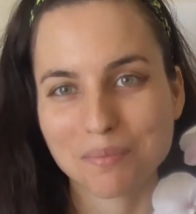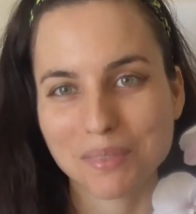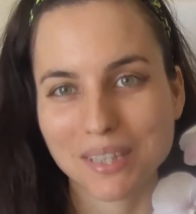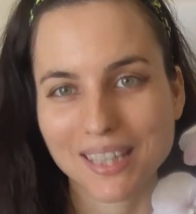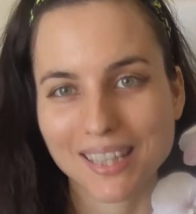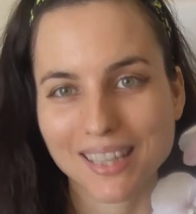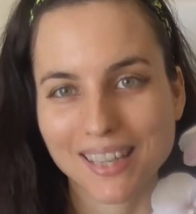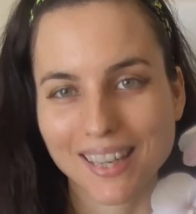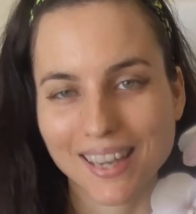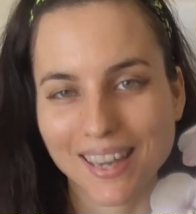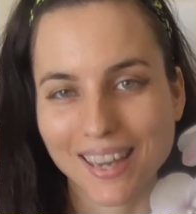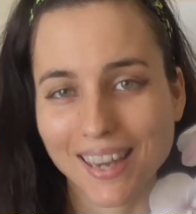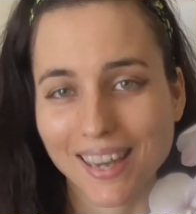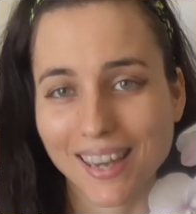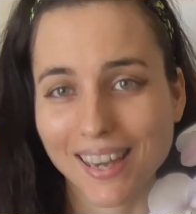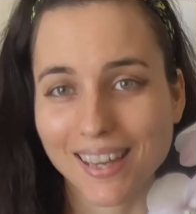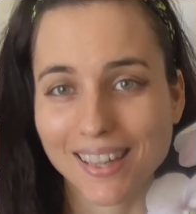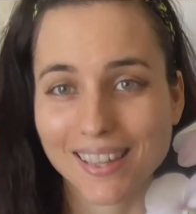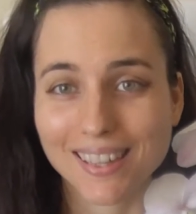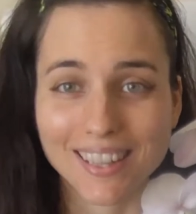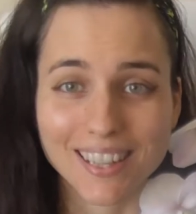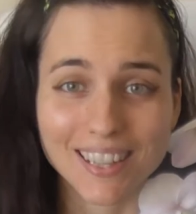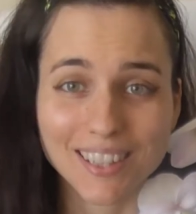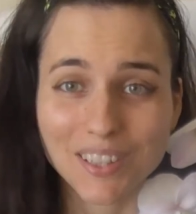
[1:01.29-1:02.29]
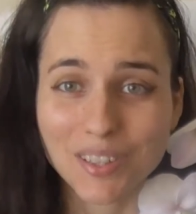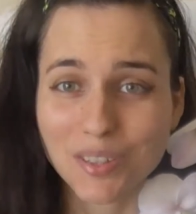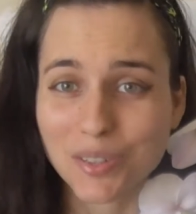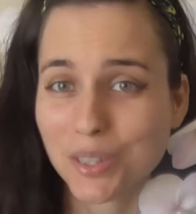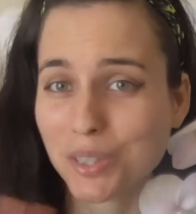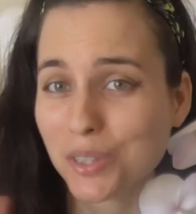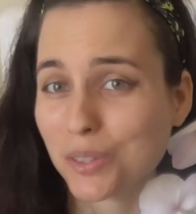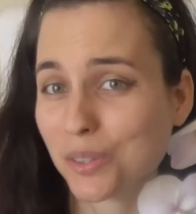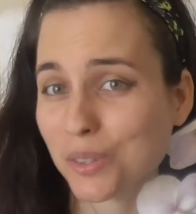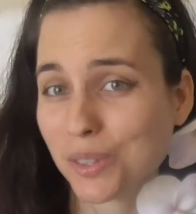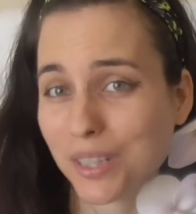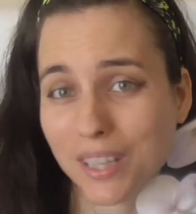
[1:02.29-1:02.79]
me, and I know
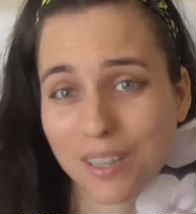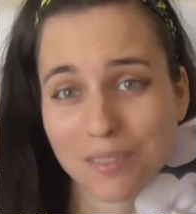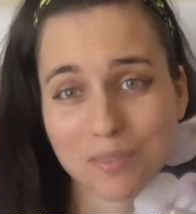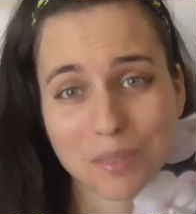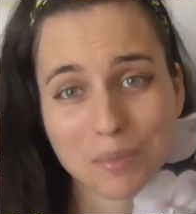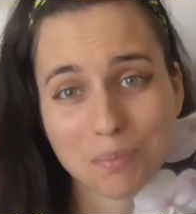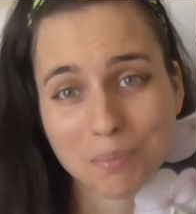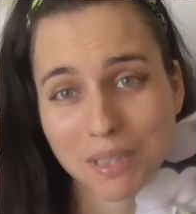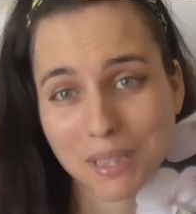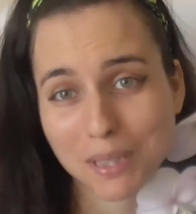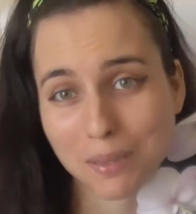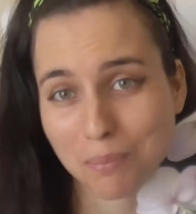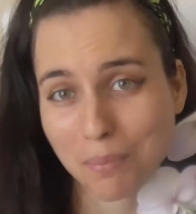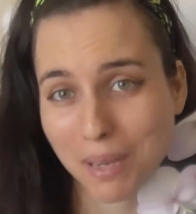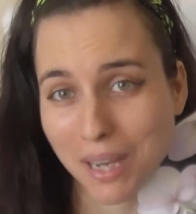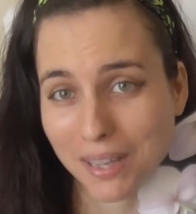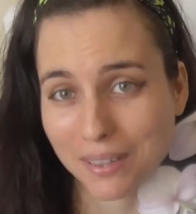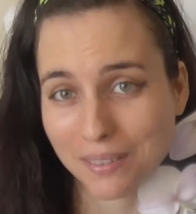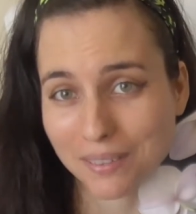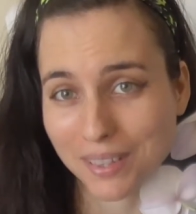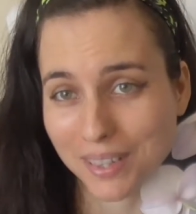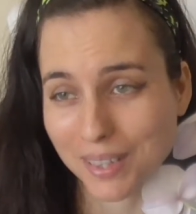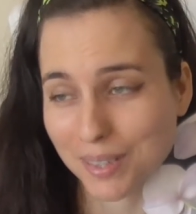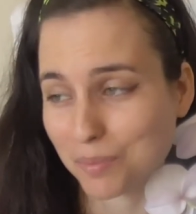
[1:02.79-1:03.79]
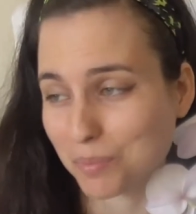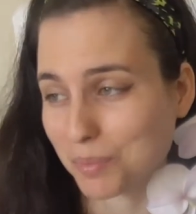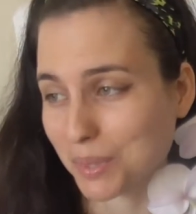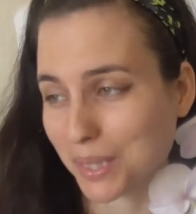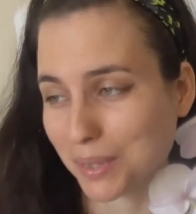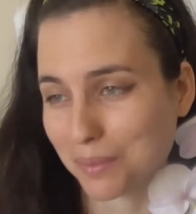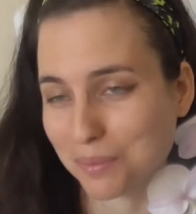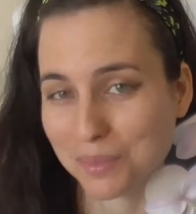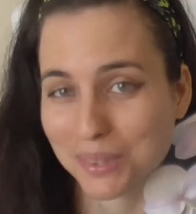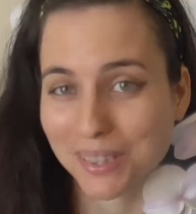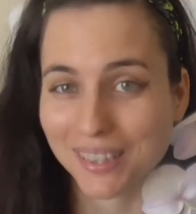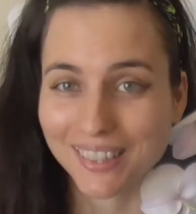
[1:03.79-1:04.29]
I don't have the best background, but
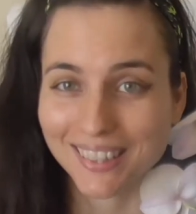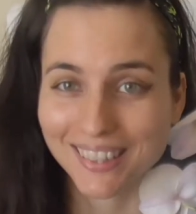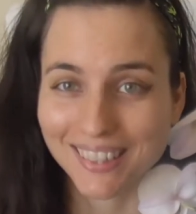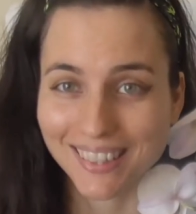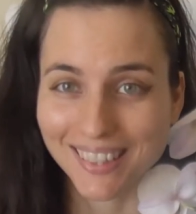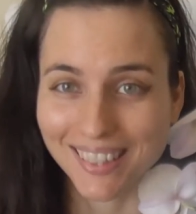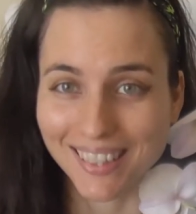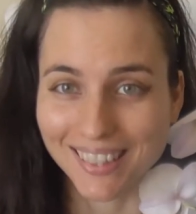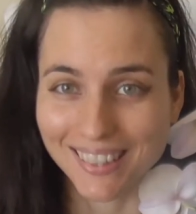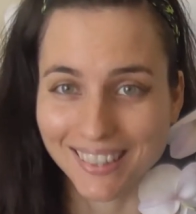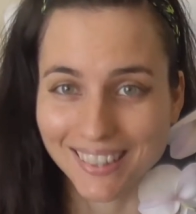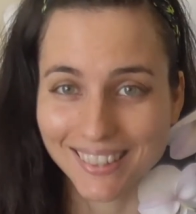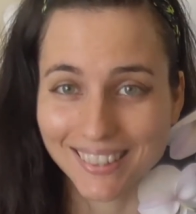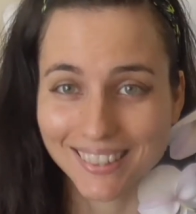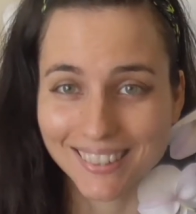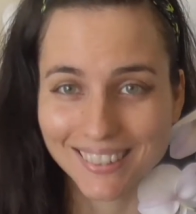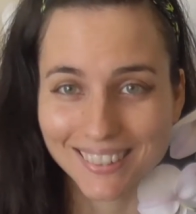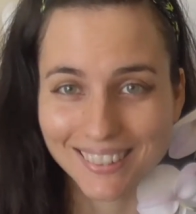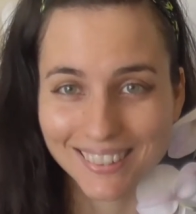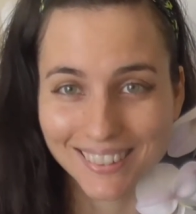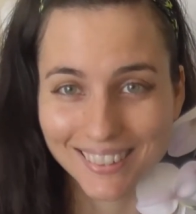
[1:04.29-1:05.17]
I'm working on it.